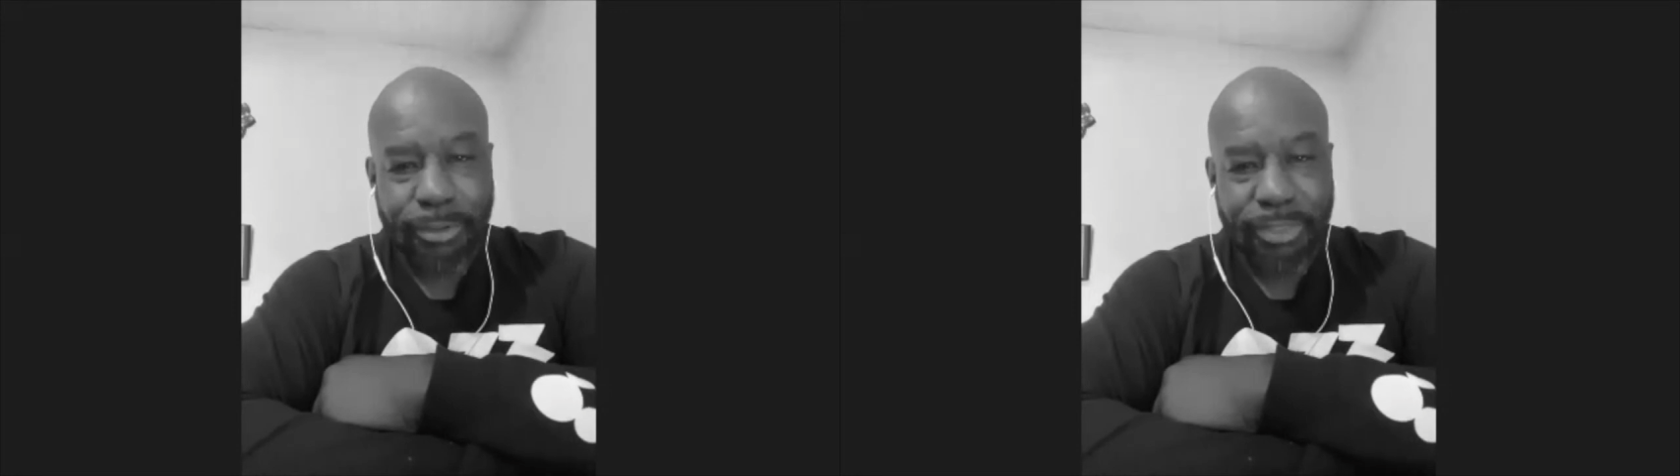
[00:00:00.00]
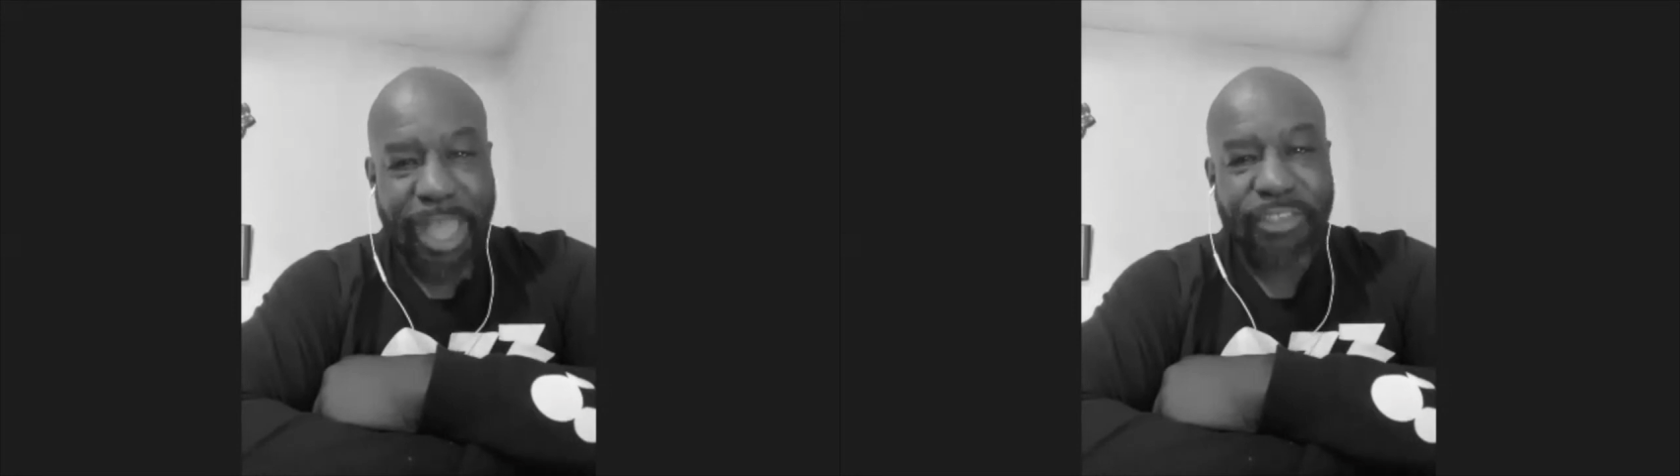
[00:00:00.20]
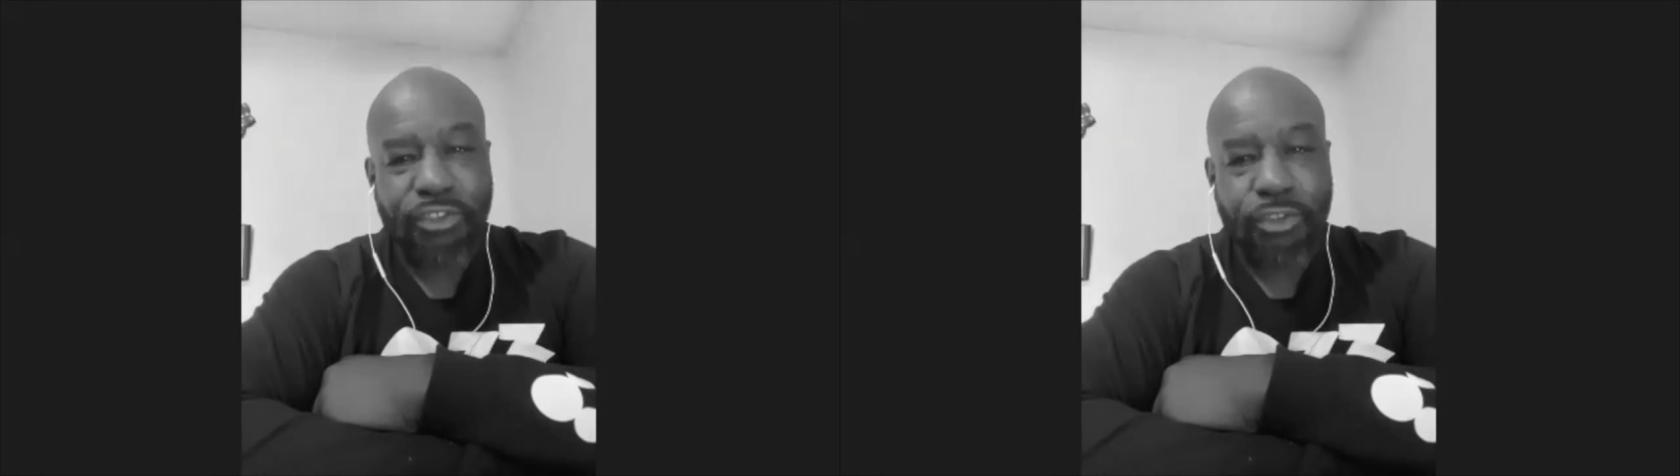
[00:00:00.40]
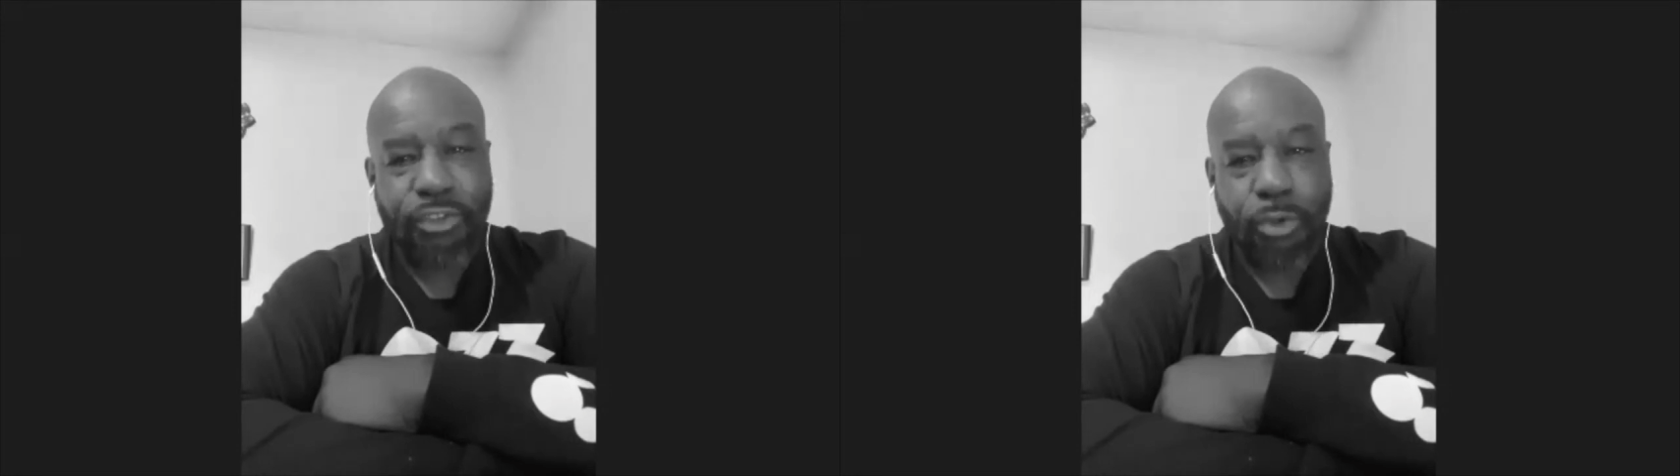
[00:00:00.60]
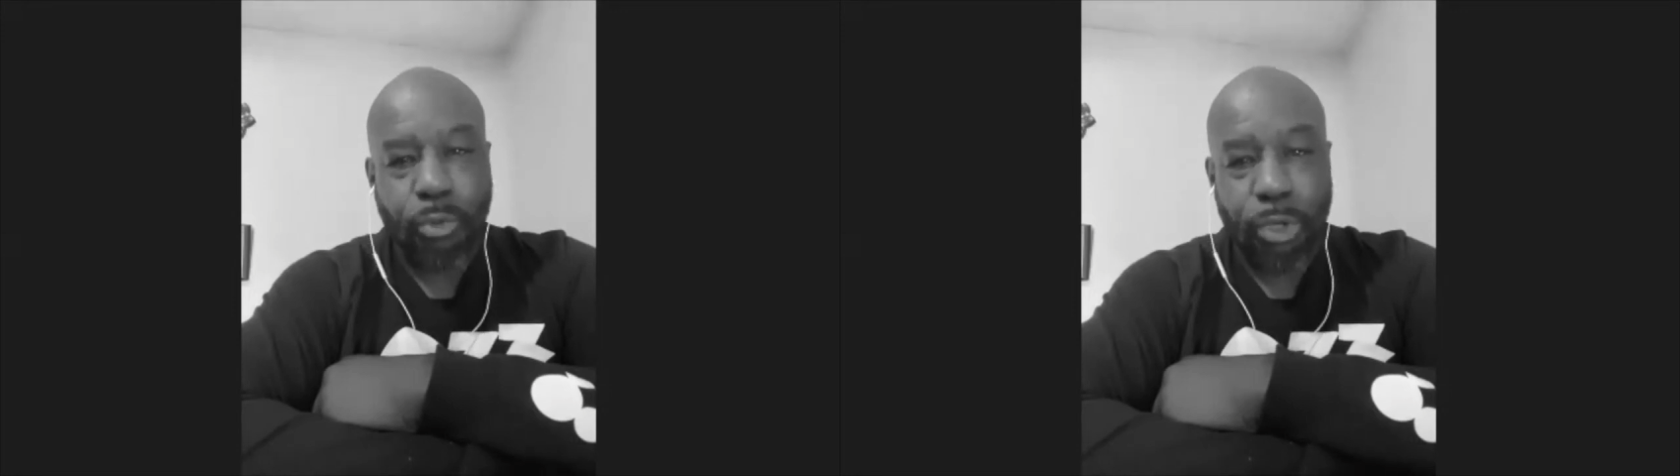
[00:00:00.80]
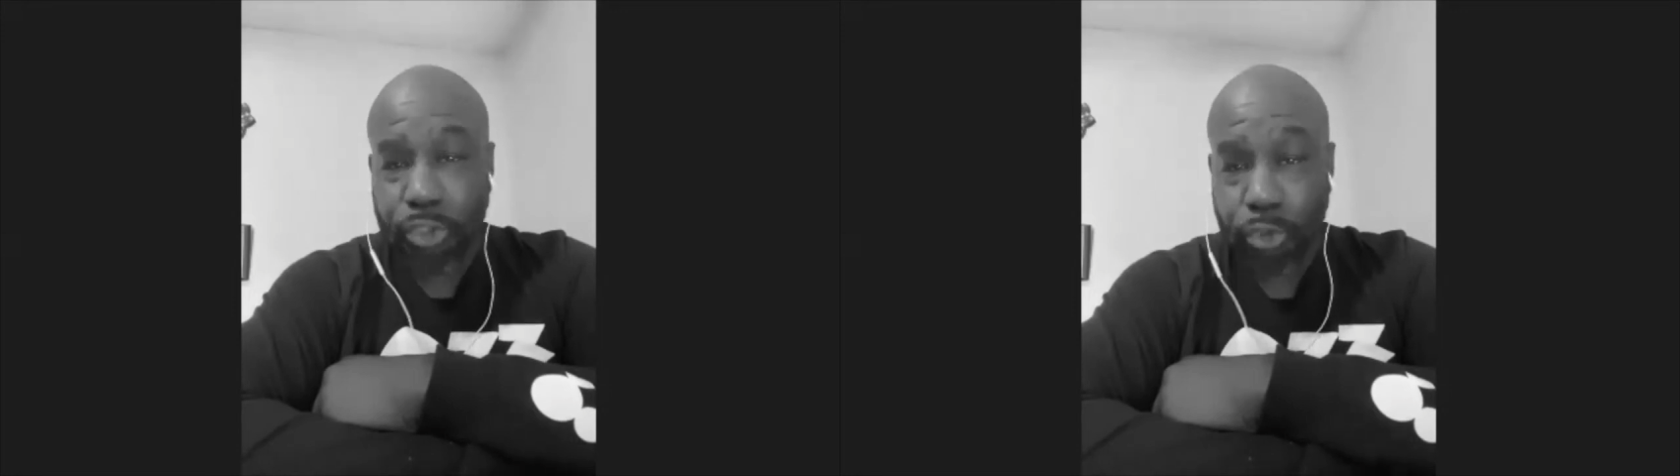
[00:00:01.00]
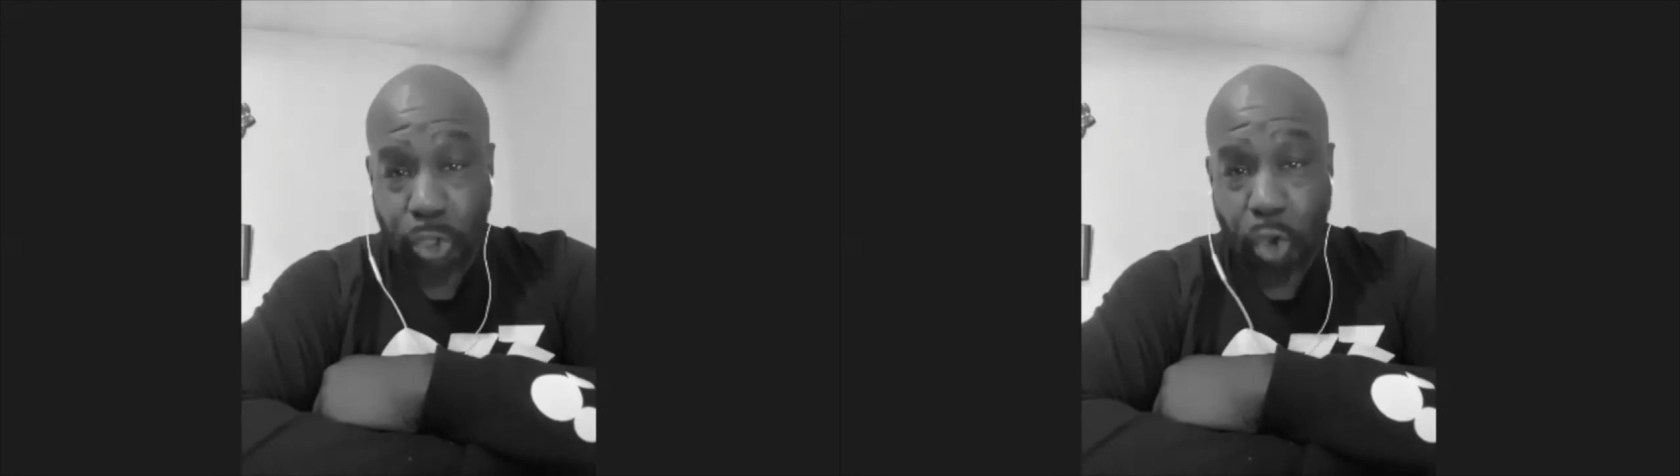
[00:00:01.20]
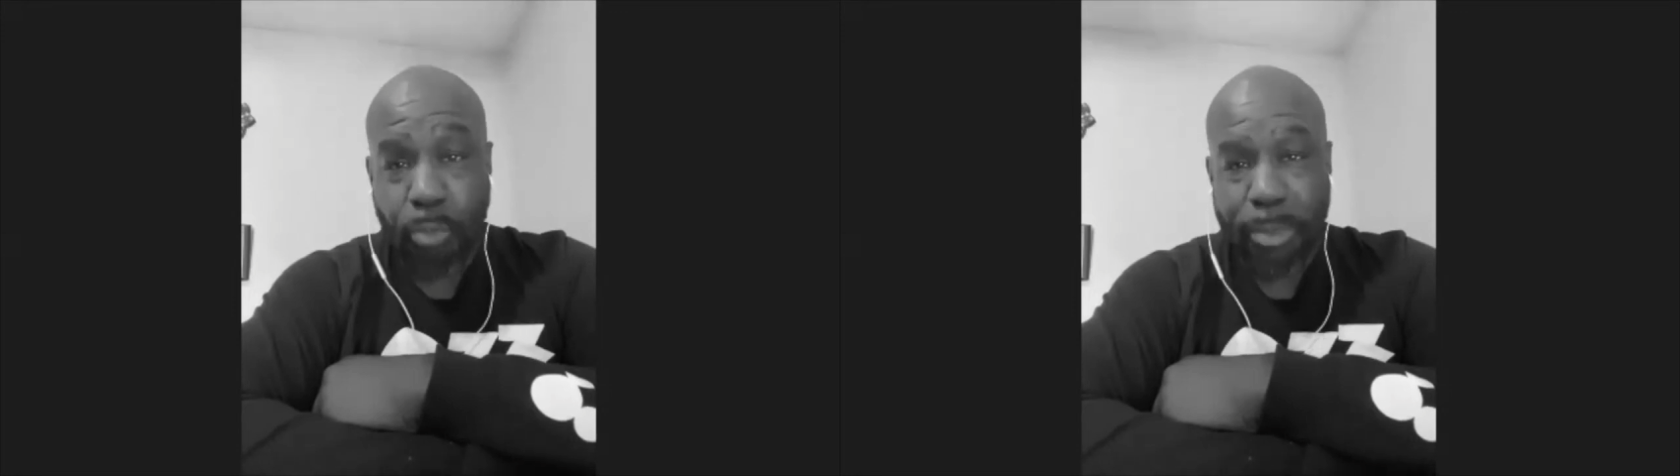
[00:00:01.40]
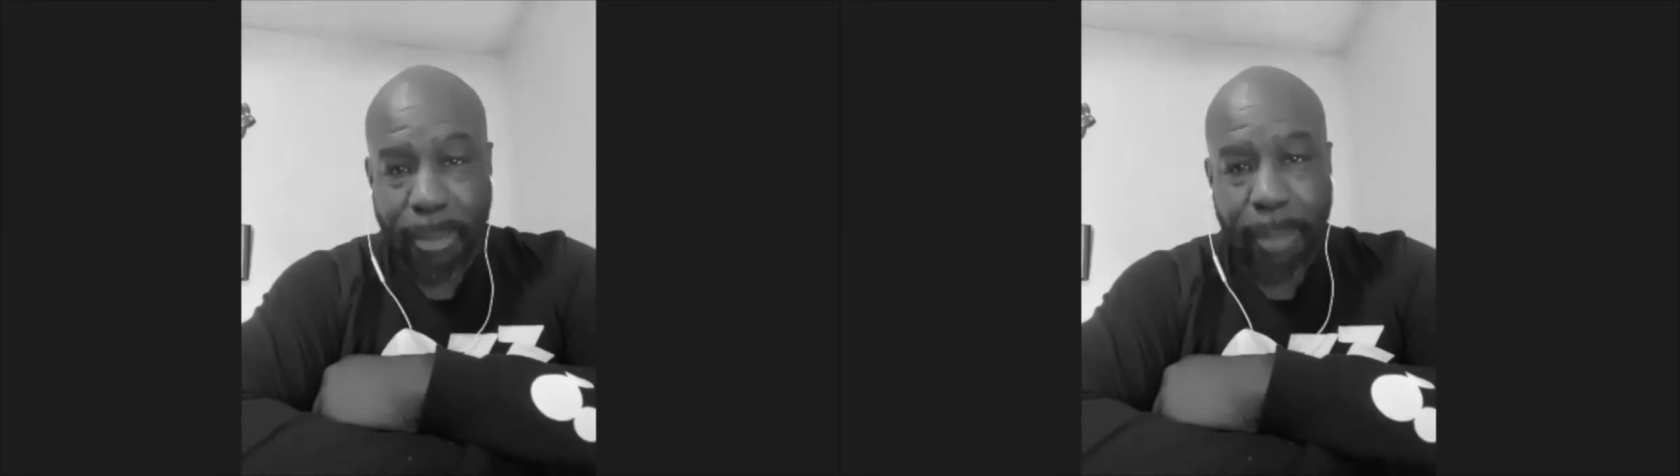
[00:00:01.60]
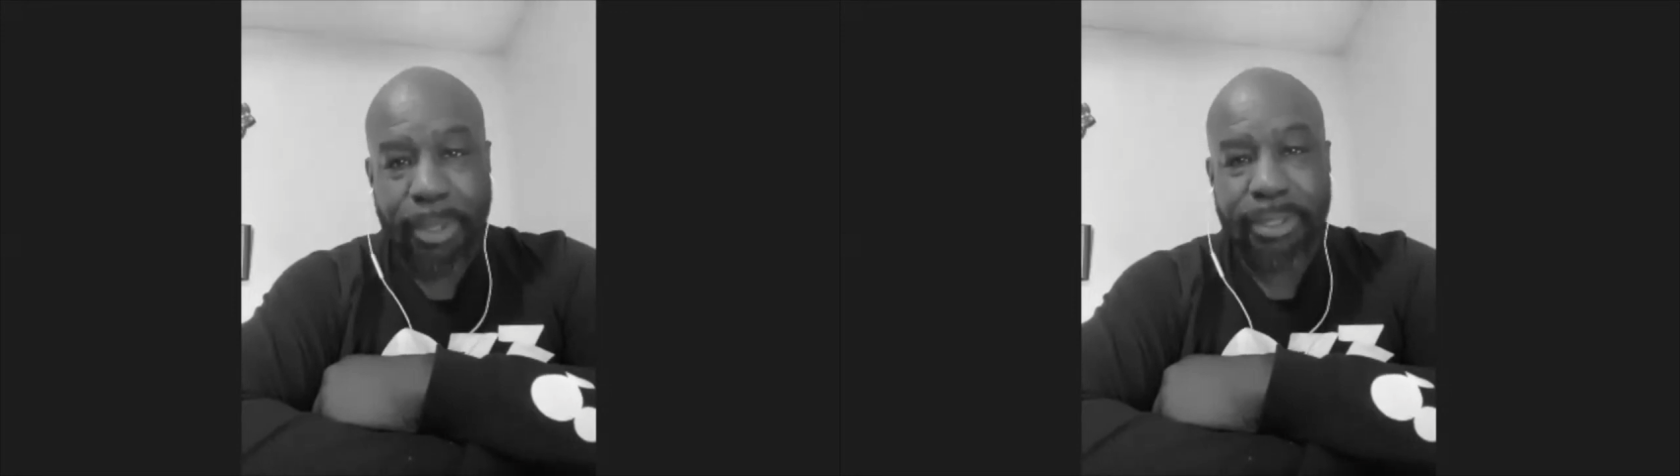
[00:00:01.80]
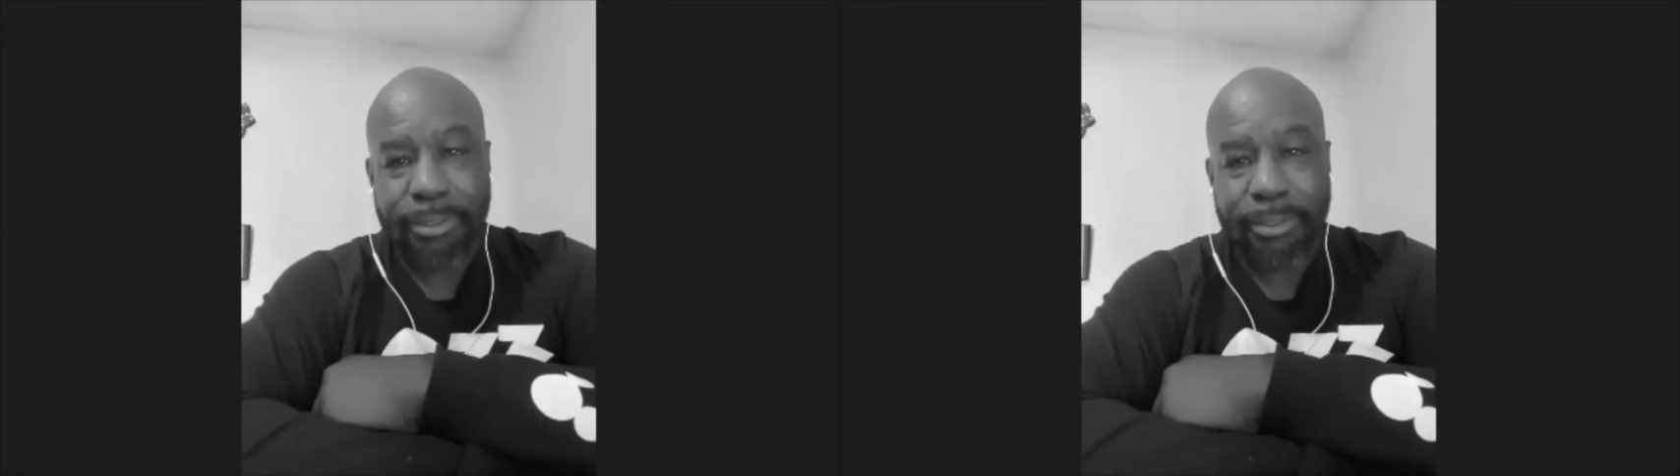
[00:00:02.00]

That's what you told me, mama.